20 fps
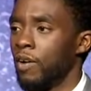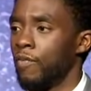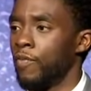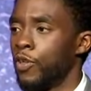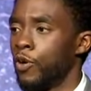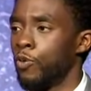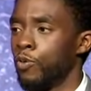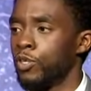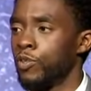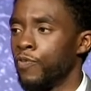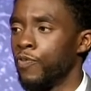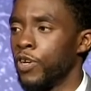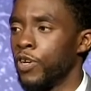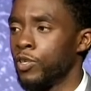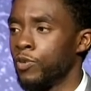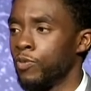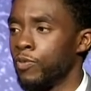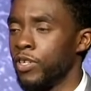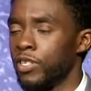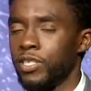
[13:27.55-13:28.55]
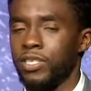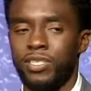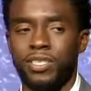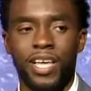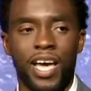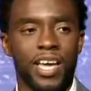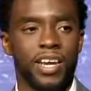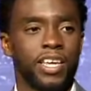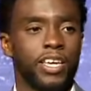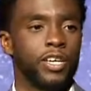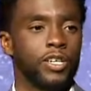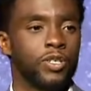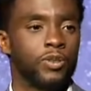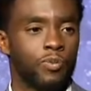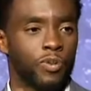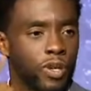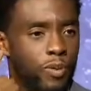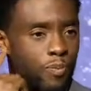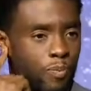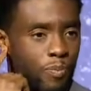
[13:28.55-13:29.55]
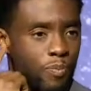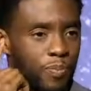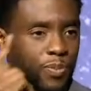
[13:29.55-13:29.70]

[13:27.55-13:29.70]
of those victories. It's not history.